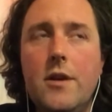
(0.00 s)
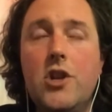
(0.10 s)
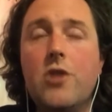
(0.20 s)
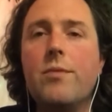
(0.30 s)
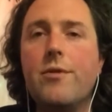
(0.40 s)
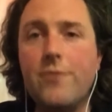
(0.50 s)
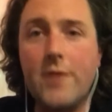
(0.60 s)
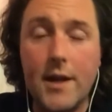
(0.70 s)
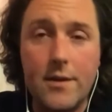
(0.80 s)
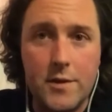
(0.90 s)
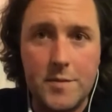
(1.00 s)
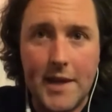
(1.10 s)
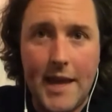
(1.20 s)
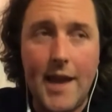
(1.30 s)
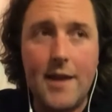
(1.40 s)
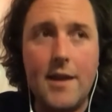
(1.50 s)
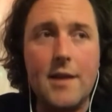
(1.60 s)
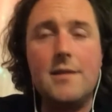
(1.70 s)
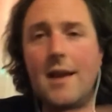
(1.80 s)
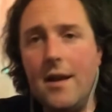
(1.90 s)
reflect those
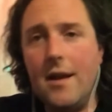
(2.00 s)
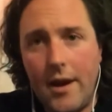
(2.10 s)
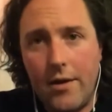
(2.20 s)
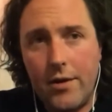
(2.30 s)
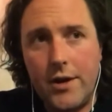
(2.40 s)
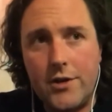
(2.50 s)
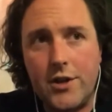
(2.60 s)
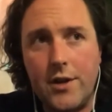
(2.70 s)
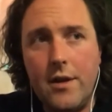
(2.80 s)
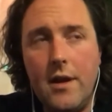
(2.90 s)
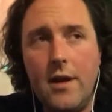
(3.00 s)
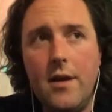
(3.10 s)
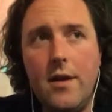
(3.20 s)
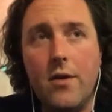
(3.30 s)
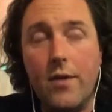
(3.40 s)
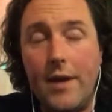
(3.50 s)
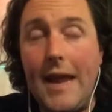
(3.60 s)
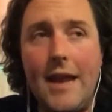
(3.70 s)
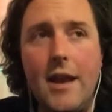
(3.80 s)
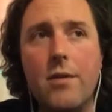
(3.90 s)
mechanics in narration or in
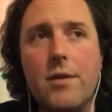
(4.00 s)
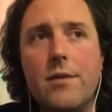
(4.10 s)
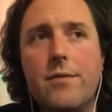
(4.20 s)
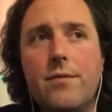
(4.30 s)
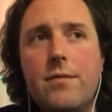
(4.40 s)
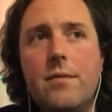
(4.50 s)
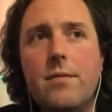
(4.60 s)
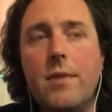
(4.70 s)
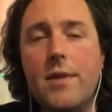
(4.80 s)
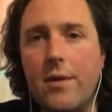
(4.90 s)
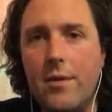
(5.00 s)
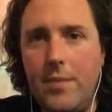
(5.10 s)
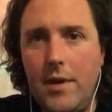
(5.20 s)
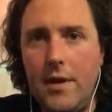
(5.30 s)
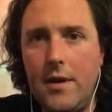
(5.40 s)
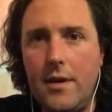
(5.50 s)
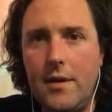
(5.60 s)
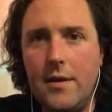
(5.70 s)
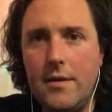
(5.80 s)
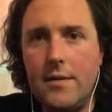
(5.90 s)
a narrative without it being,
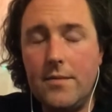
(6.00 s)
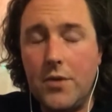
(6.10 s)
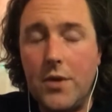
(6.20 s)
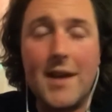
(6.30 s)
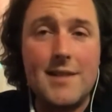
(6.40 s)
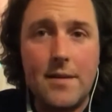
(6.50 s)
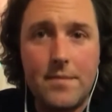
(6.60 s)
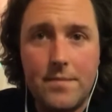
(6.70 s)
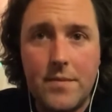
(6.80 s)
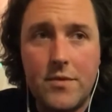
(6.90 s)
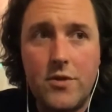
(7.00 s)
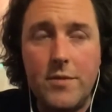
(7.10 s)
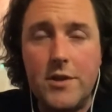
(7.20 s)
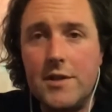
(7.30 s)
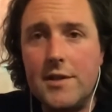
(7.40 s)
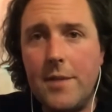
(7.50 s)
like I said, too much inside